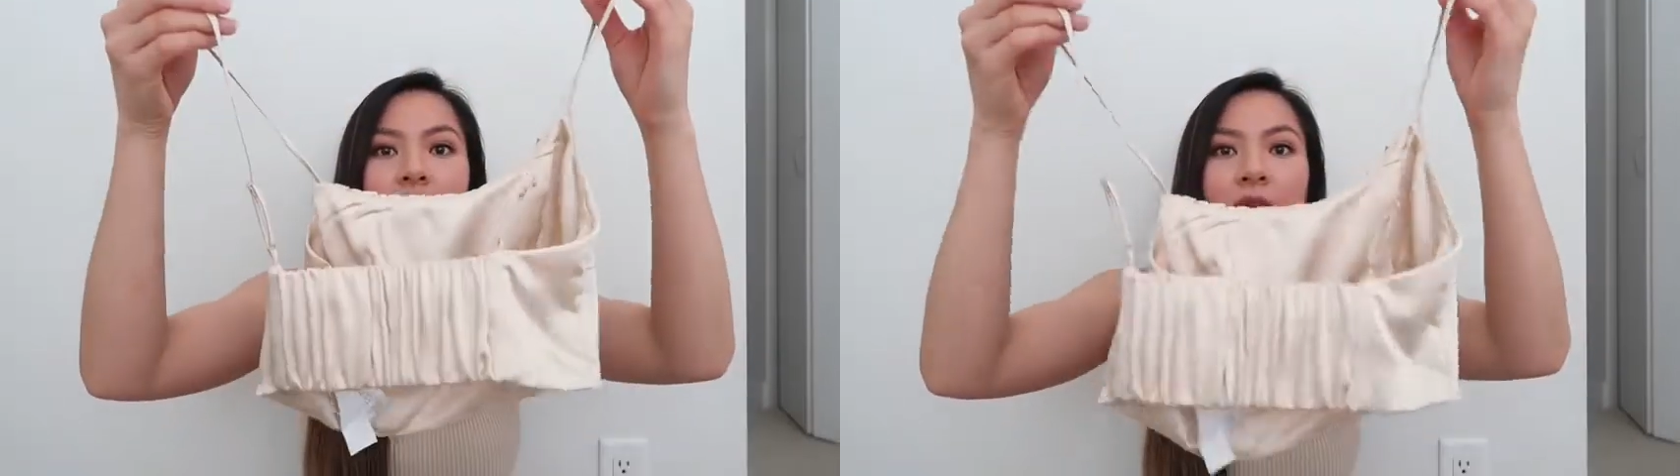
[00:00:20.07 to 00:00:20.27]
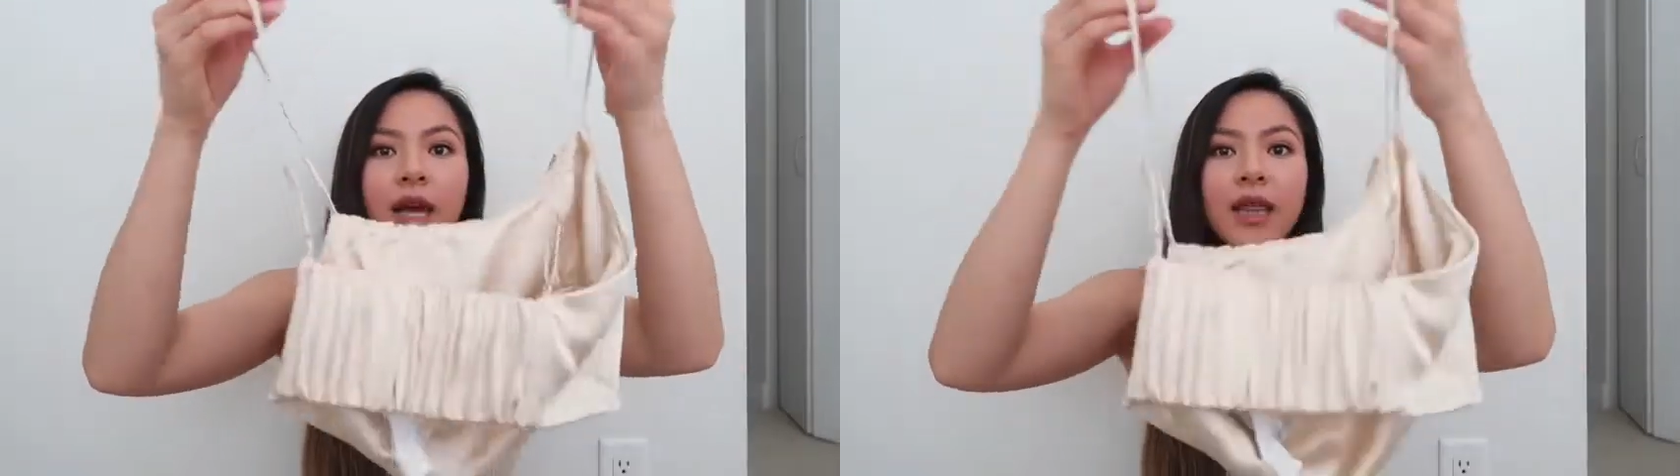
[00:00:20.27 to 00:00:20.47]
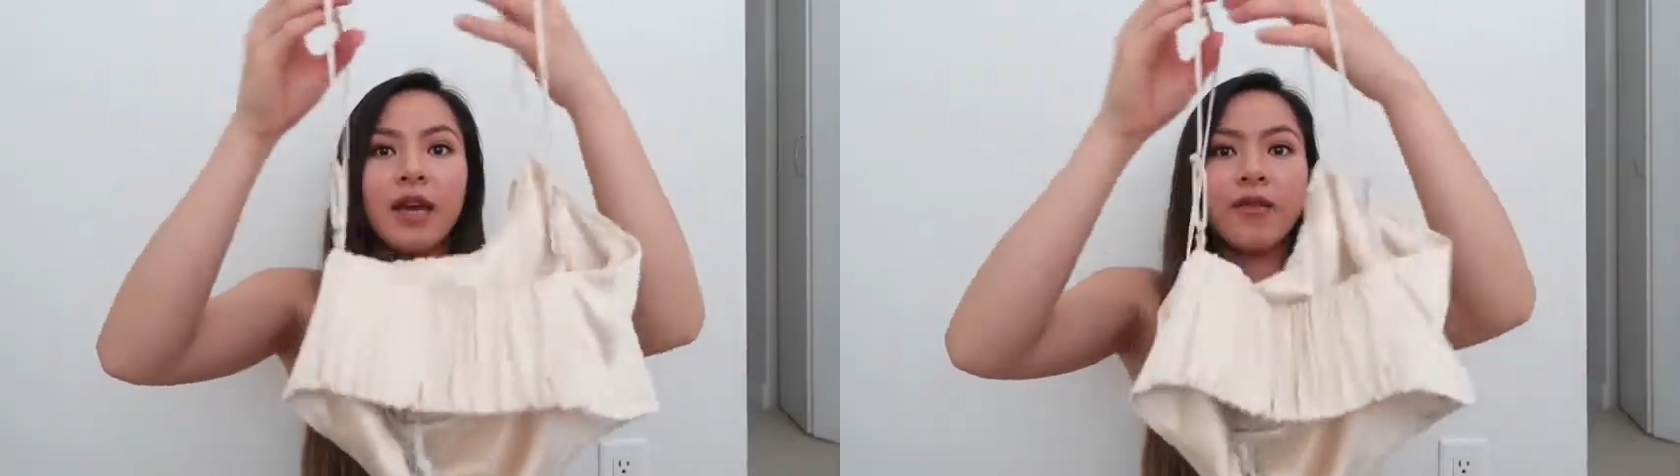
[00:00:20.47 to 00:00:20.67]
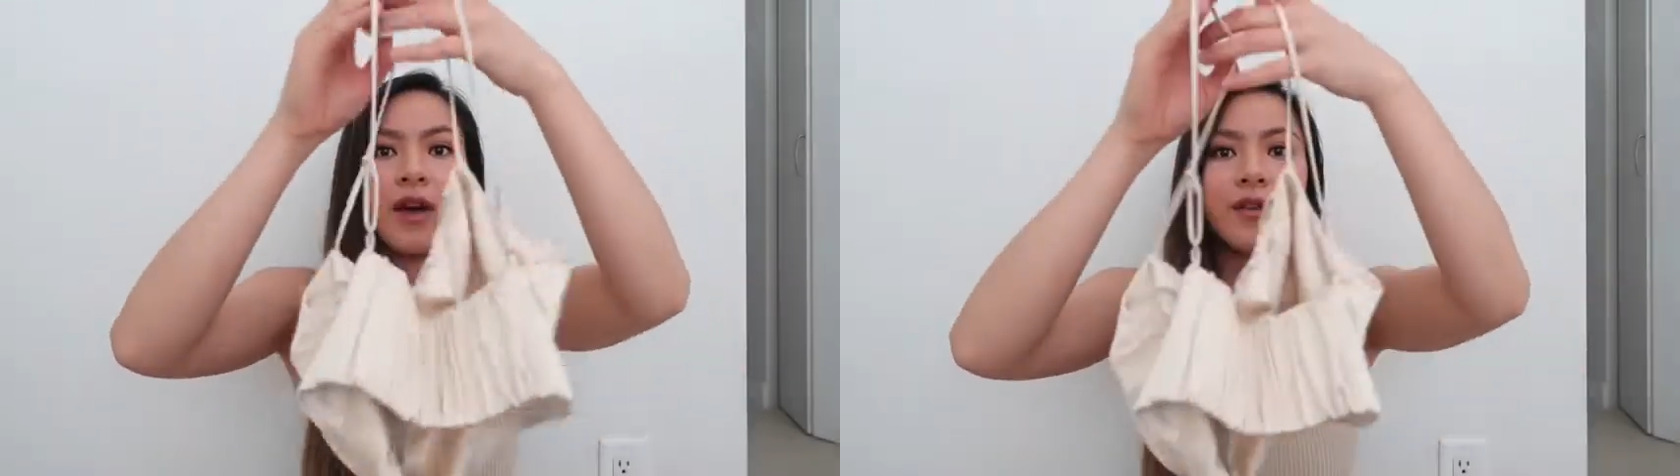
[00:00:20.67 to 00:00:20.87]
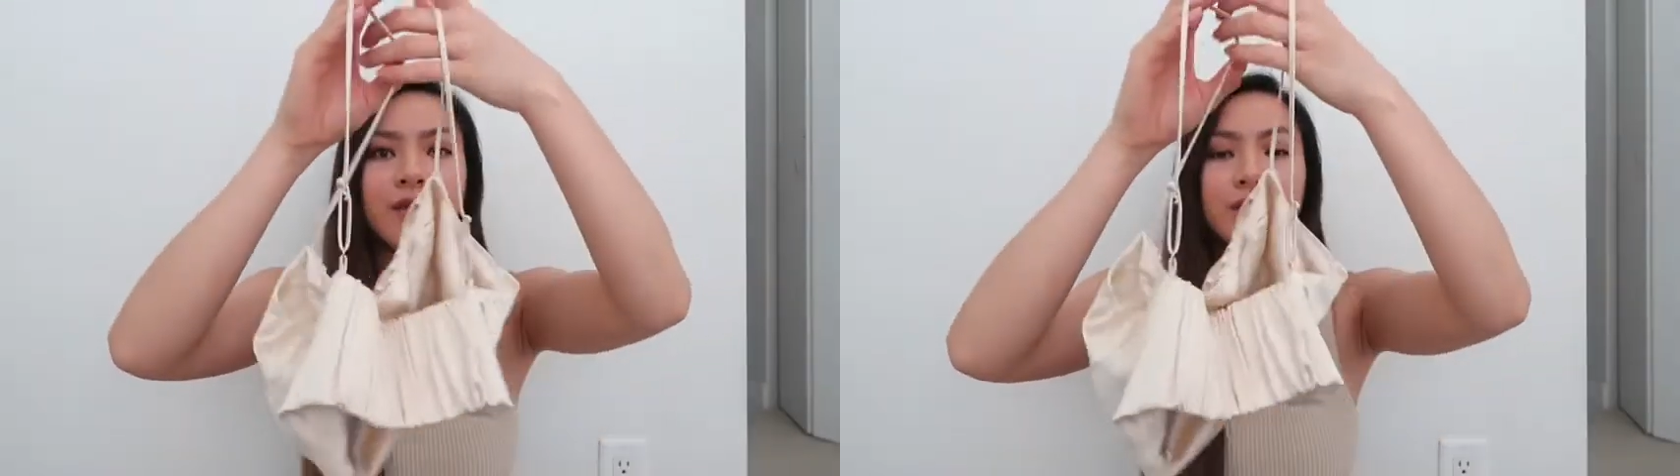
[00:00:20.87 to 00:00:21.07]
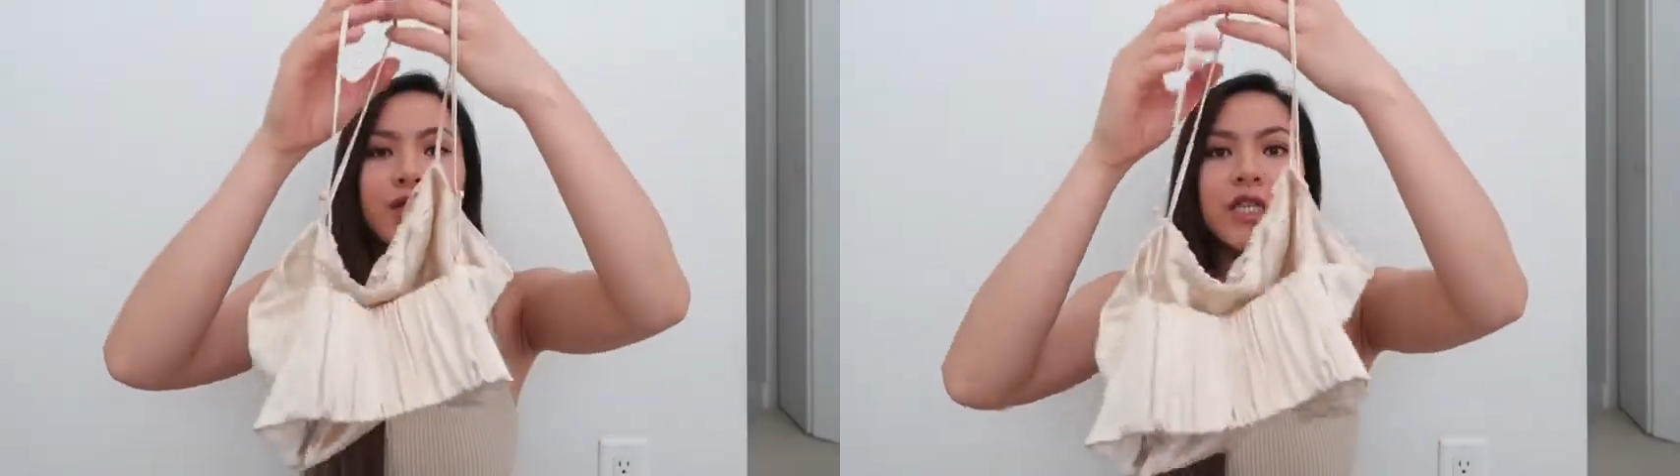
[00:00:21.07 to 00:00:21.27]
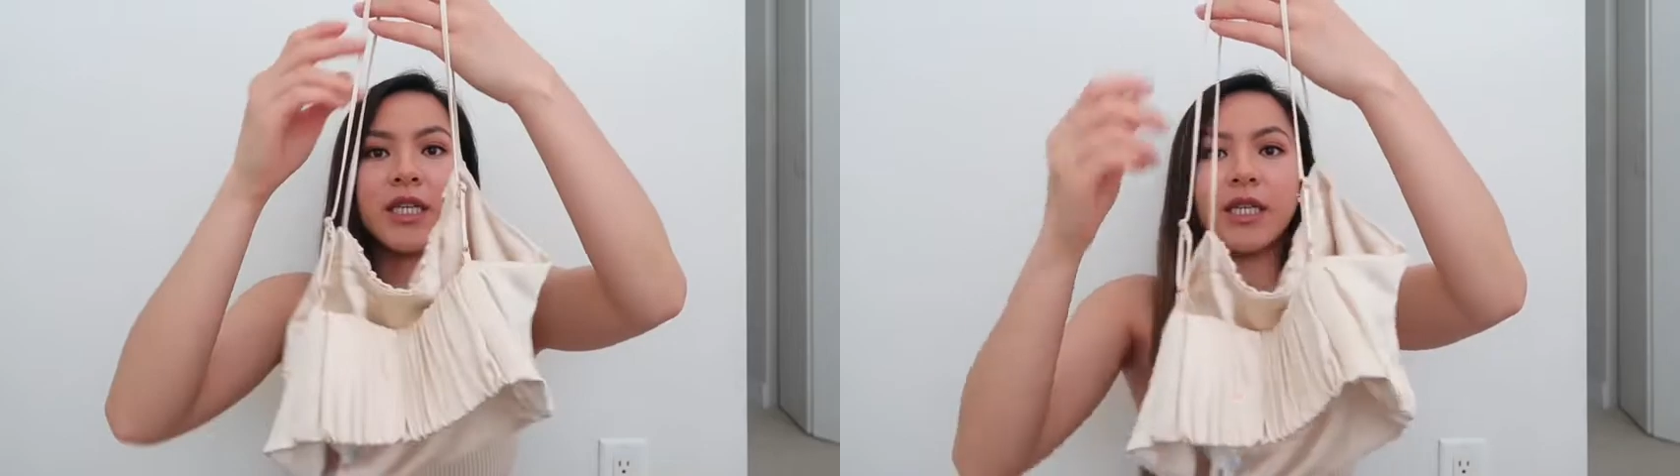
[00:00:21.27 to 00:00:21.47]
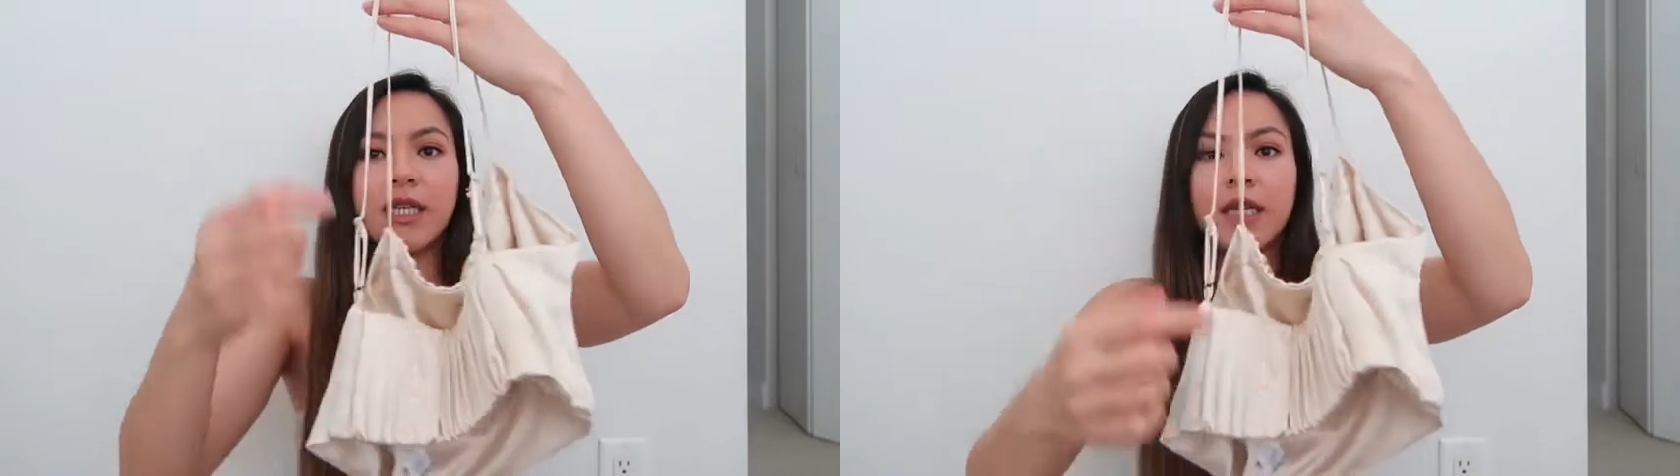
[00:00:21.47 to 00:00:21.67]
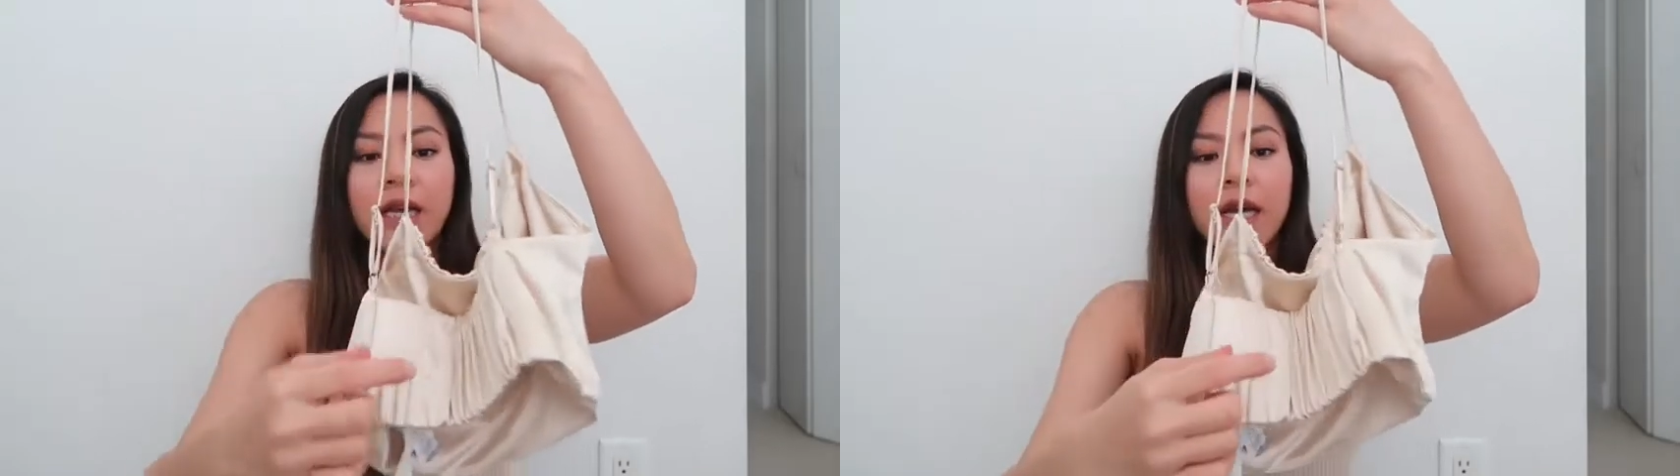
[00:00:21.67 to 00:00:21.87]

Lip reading: I love how the ruching